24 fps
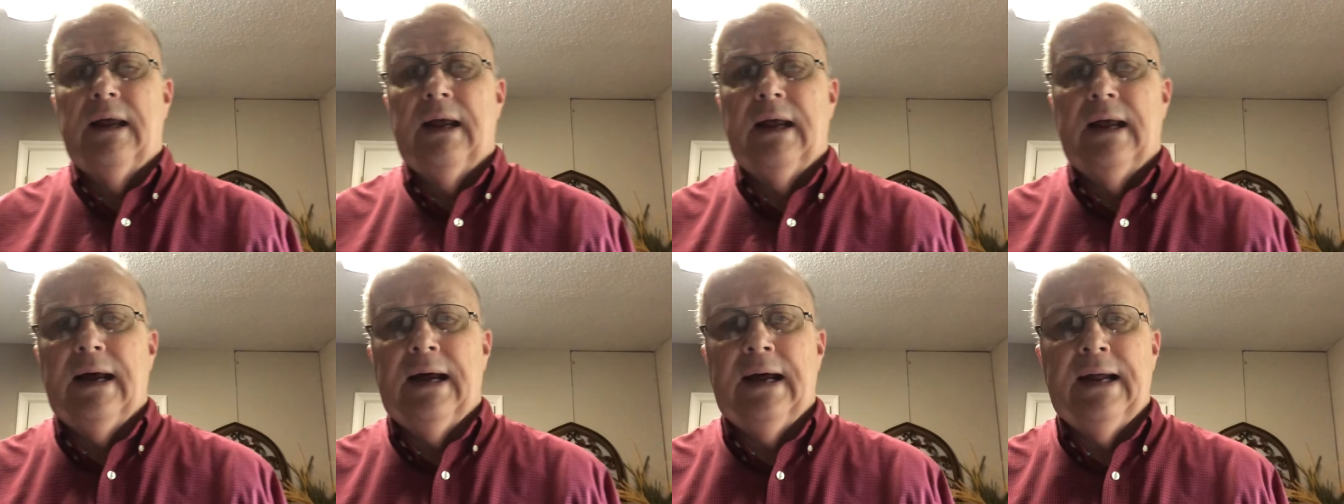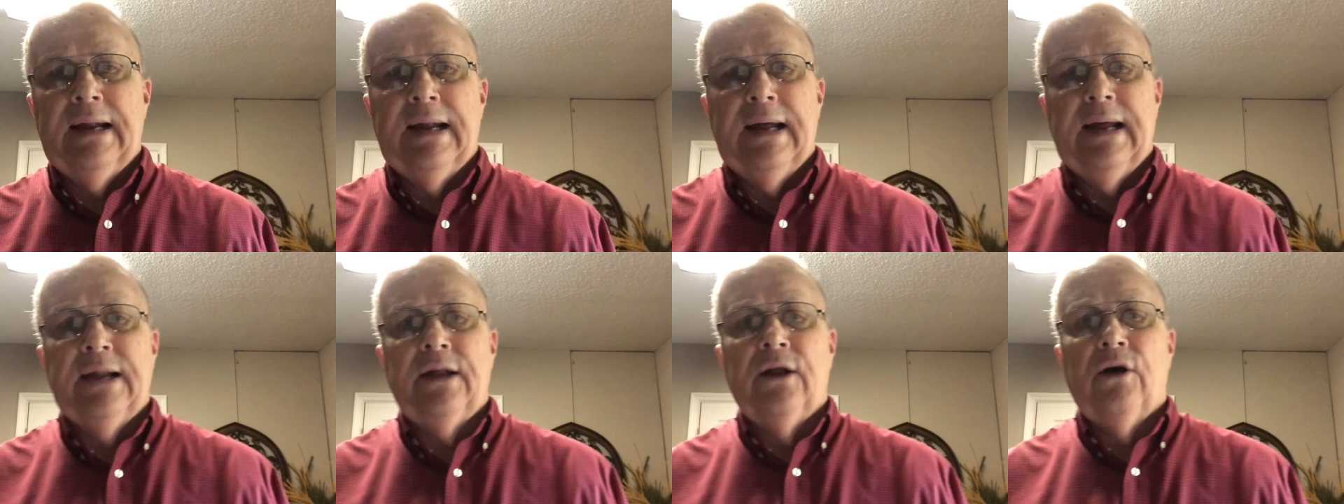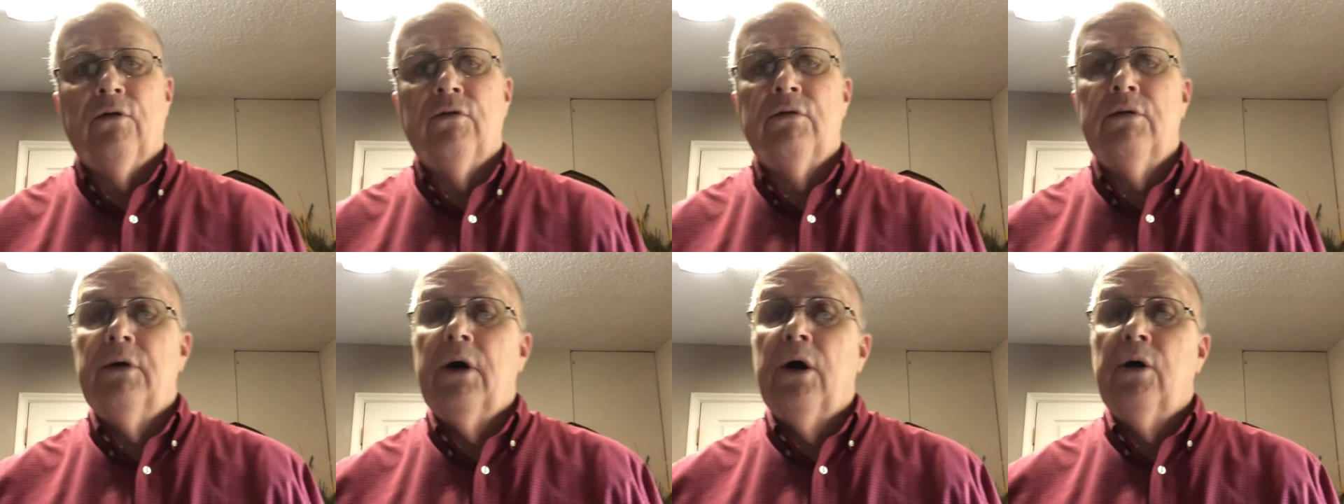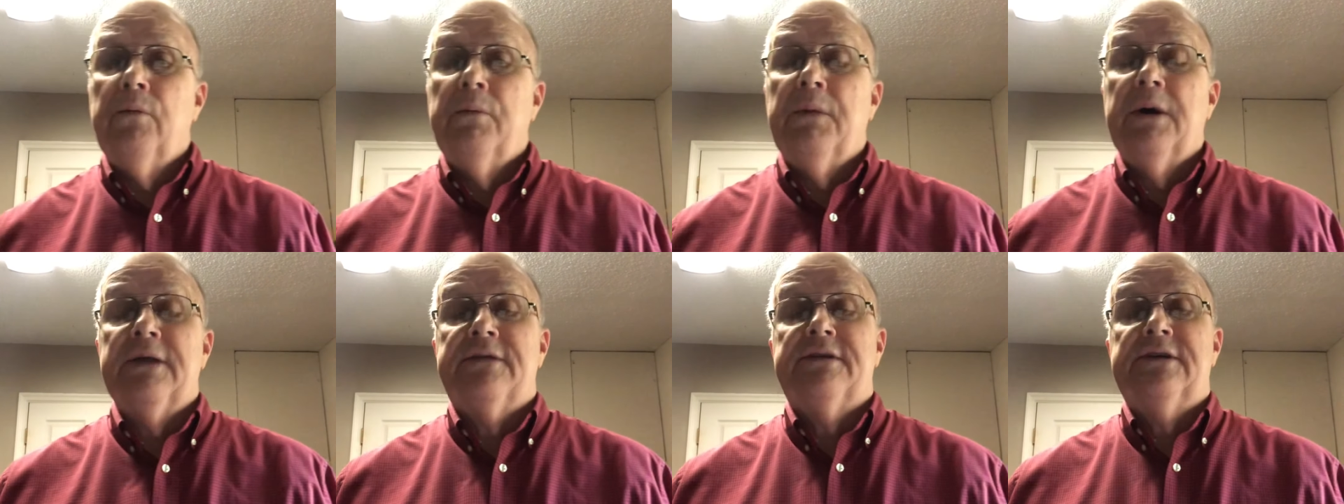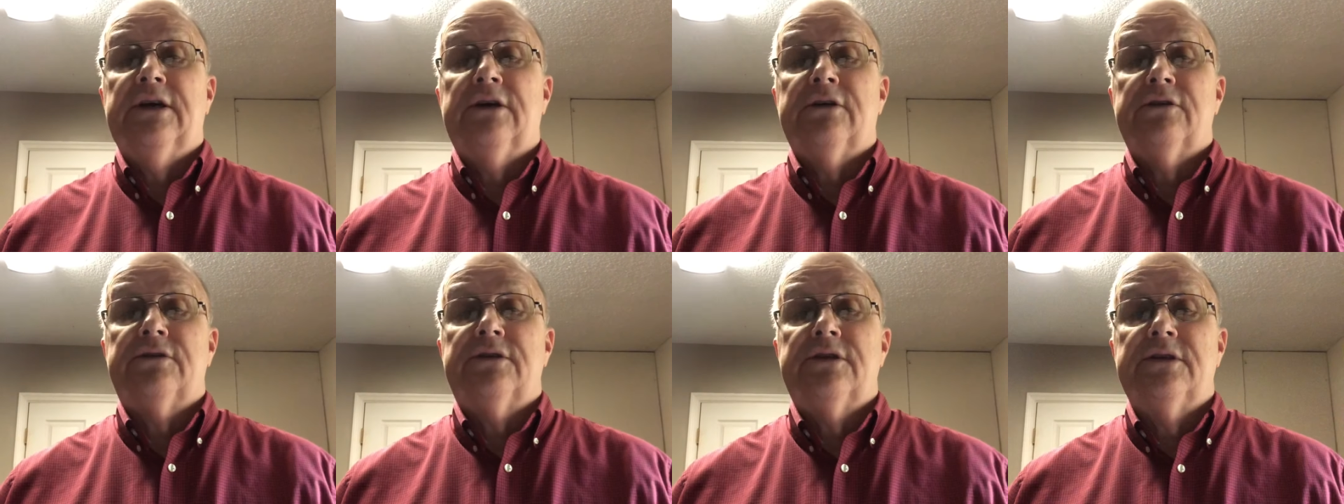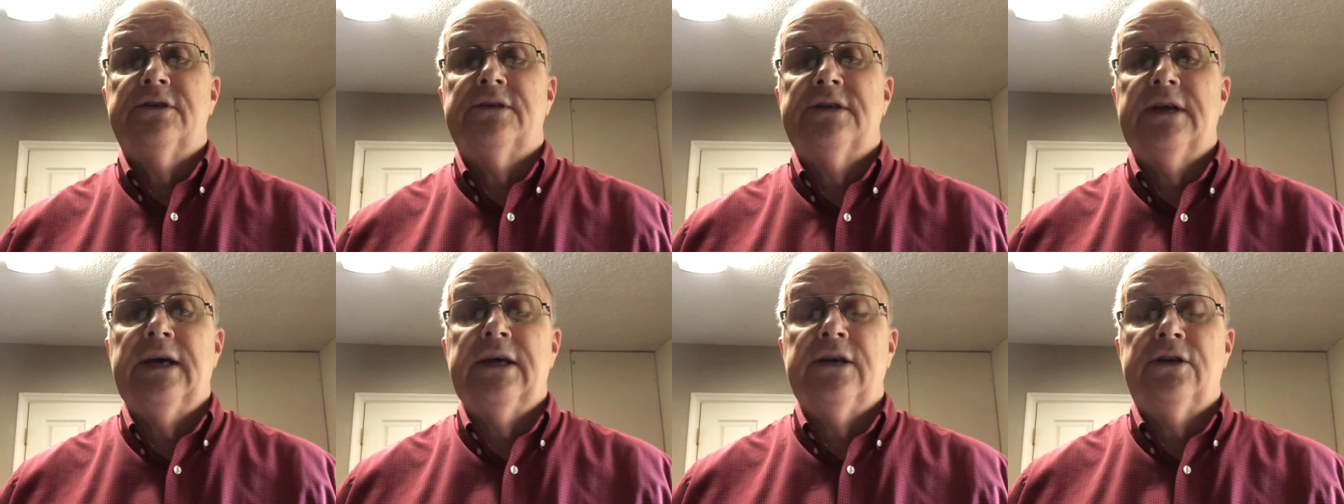I don't know much else to
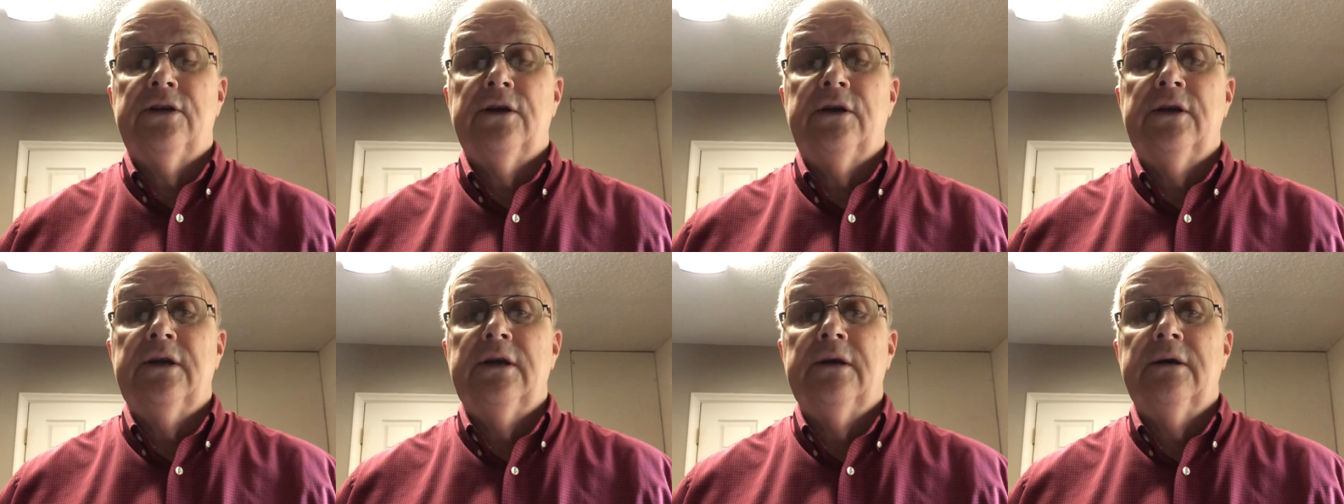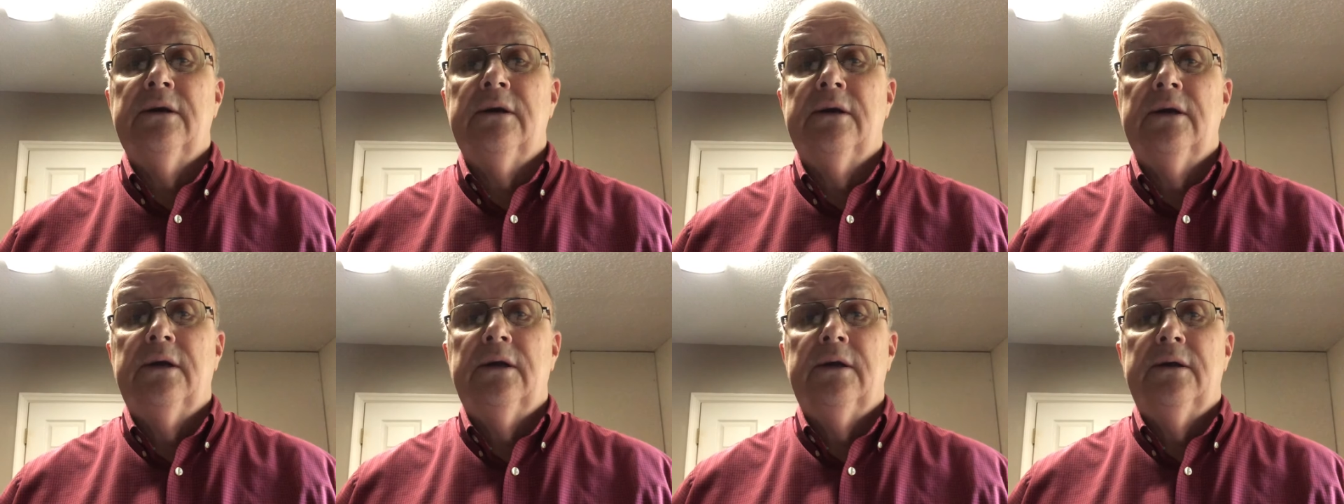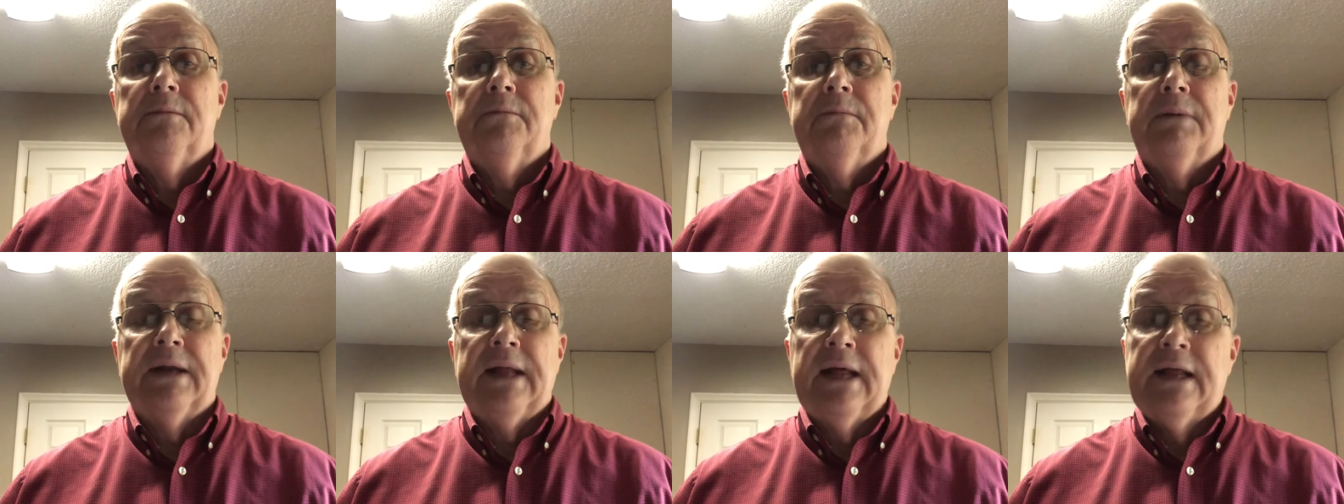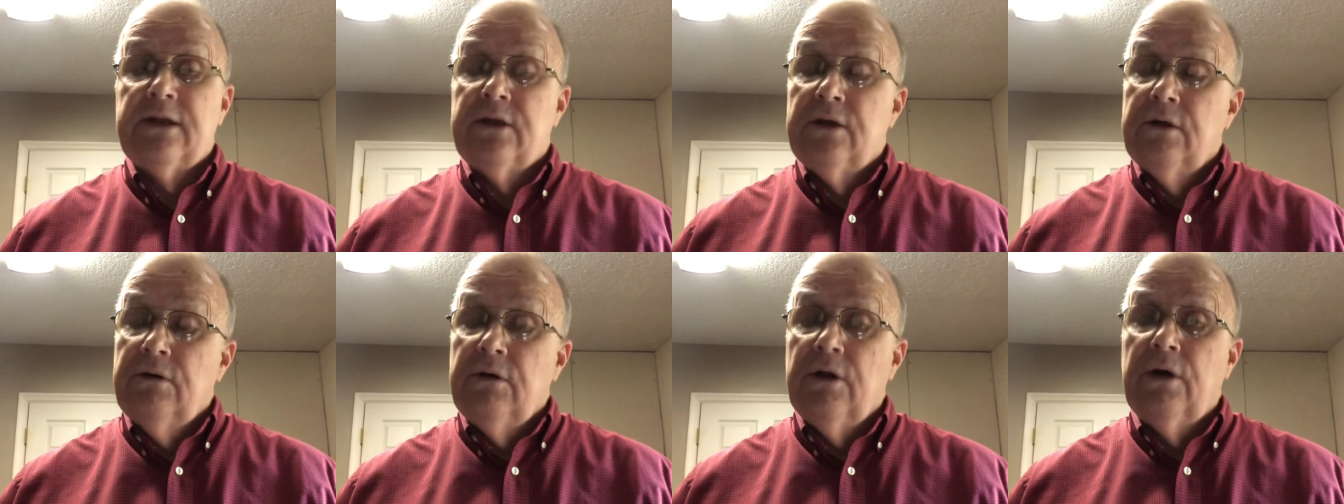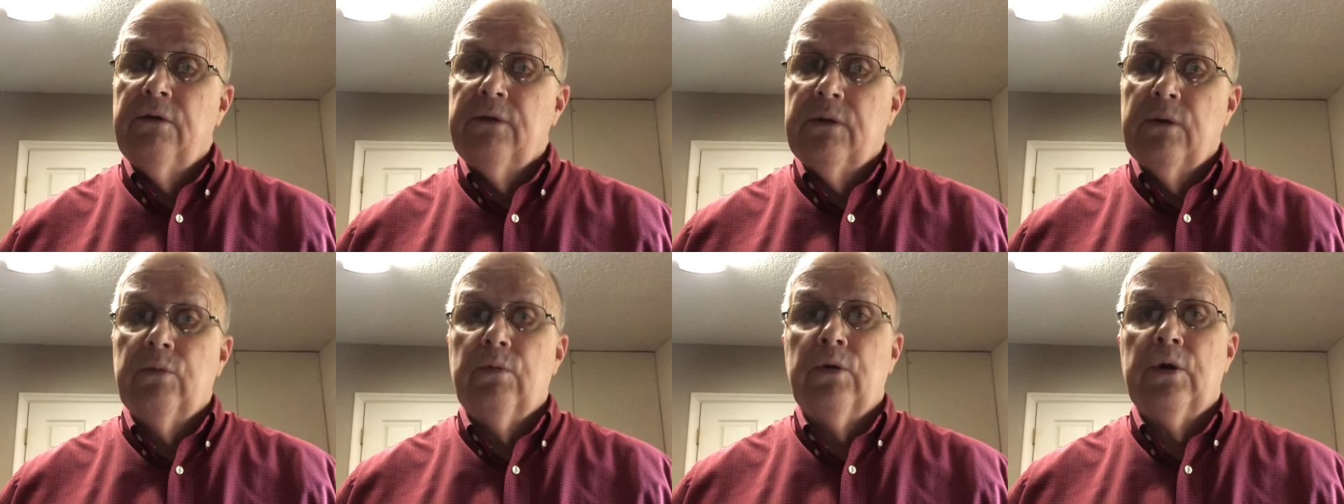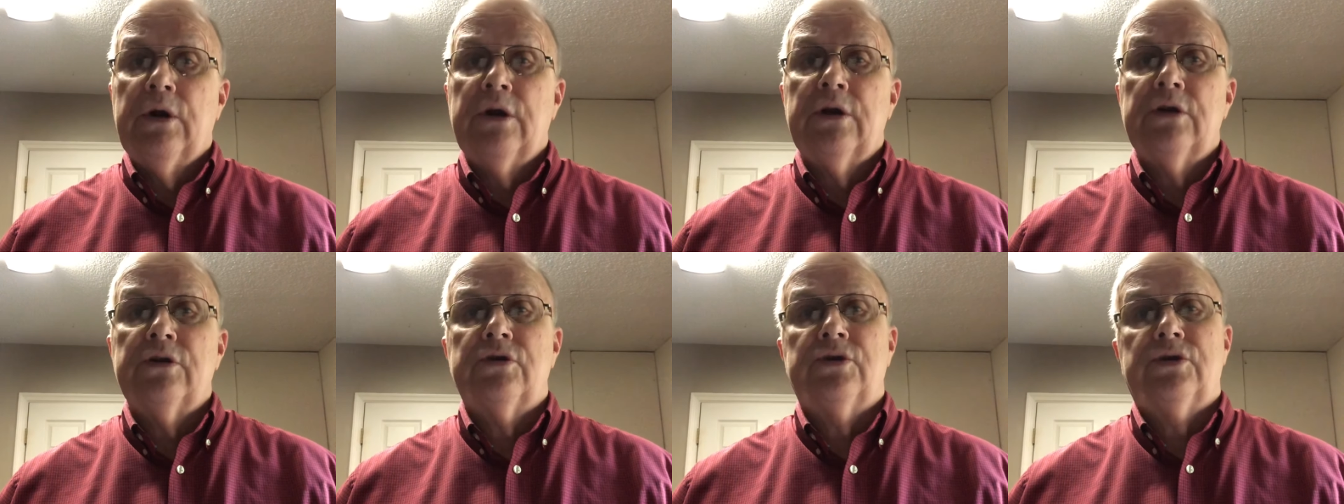say to you, but I do know that we're
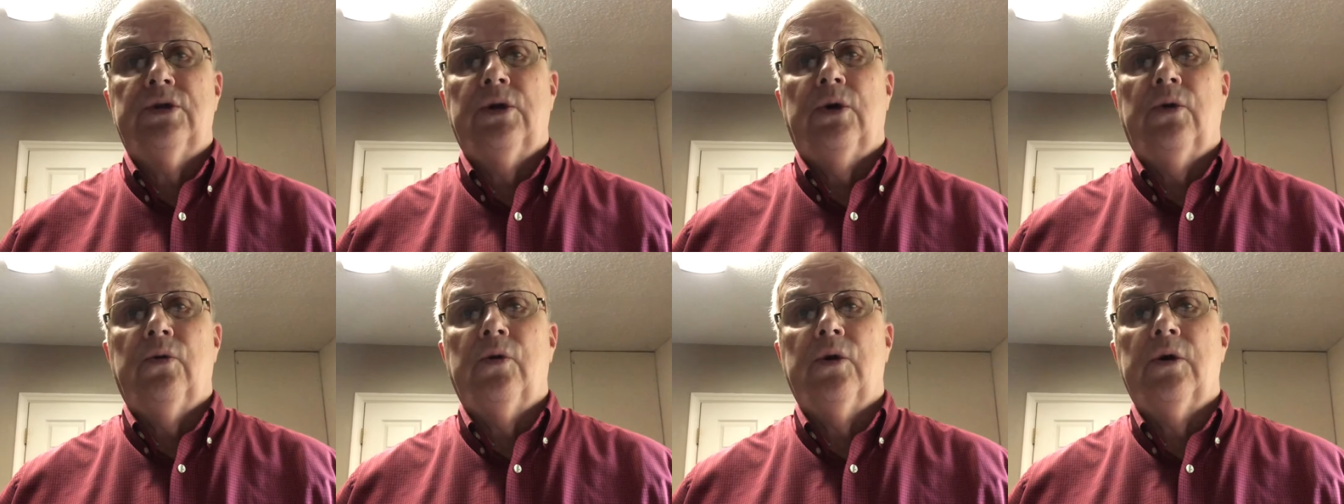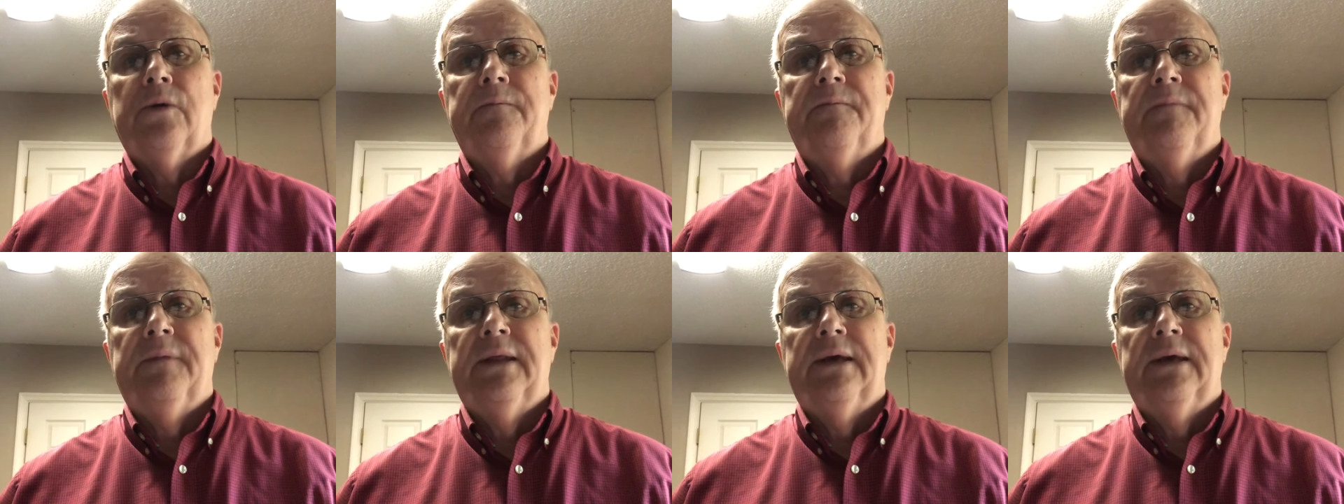in a storm,